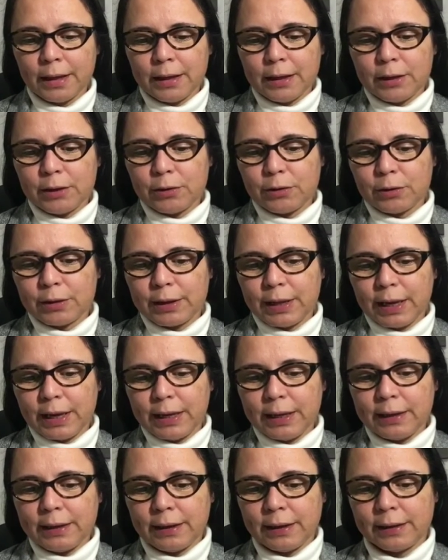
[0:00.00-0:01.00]

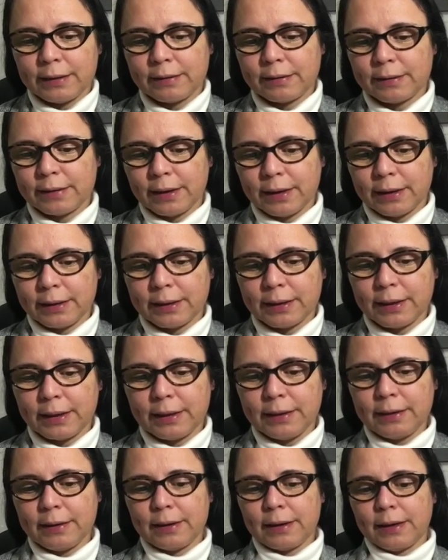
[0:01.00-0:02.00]
Today,
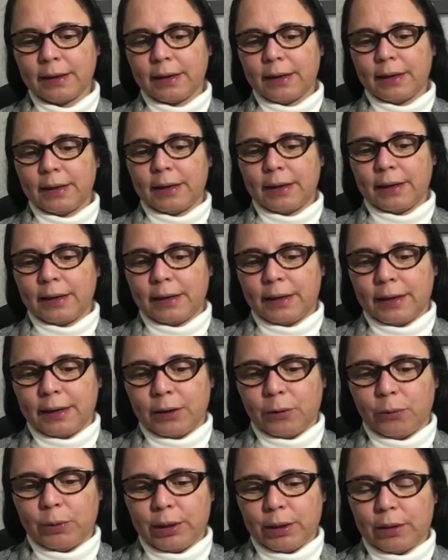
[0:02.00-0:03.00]
Sunday,
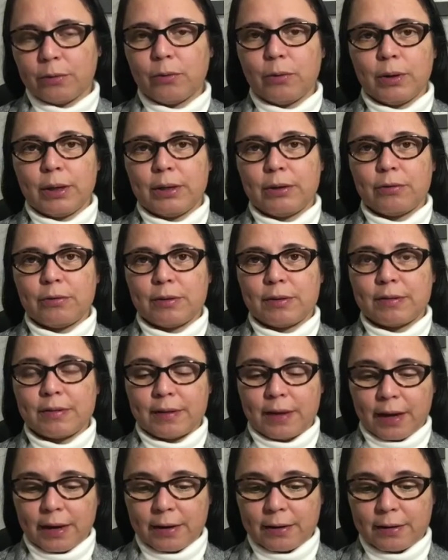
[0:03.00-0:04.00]
we are going to
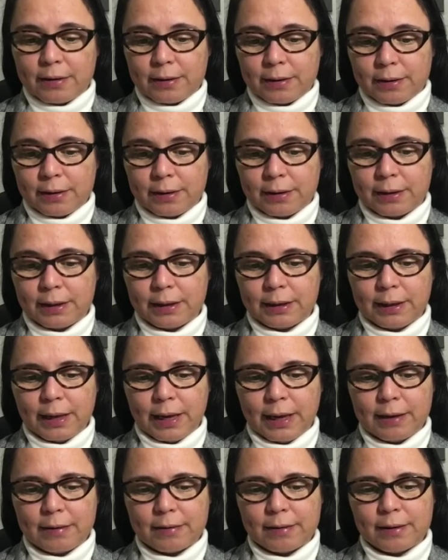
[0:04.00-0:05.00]
start the
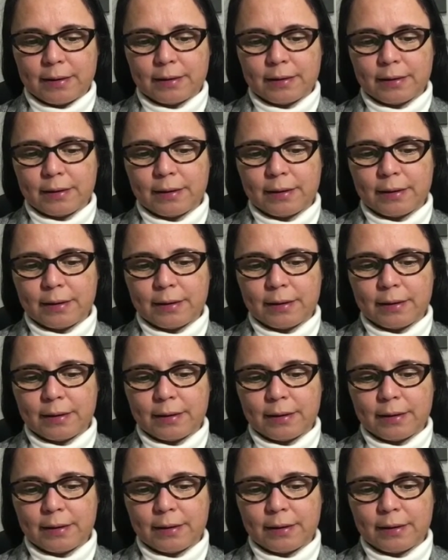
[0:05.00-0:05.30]
lesson.